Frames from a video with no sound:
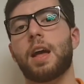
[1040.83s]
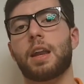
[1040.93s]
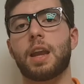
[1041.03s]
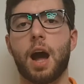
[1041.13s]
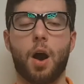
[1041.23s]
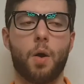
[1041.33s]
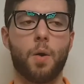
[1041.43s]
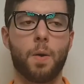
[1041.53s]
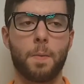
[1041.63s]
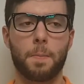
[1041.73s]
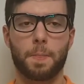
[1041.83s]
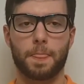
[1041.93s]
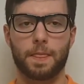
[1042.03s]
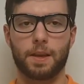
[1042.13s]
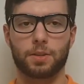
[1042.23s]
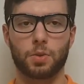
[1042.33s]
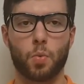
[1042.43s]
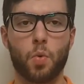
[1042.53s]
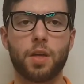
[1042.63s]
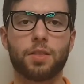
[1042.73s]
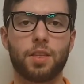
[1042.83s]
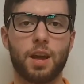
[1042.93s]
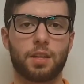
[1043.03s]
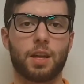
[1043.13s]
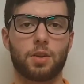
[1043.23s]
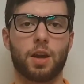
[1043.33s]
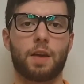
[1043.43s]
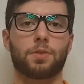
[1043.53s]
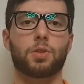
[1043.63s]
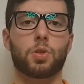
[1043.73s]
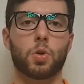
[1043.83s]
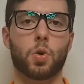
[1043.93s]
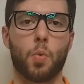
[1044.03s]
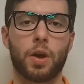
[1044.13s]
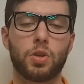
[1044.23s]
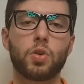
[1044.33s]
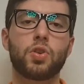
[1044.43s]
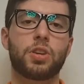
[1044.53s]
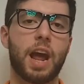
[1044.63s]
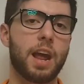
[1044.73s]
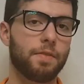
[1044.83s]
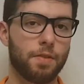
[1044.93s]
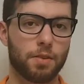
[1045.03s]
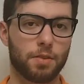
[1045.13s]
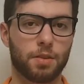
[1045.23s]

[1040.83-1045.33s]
Now, there's one thing that you have to do when you shave,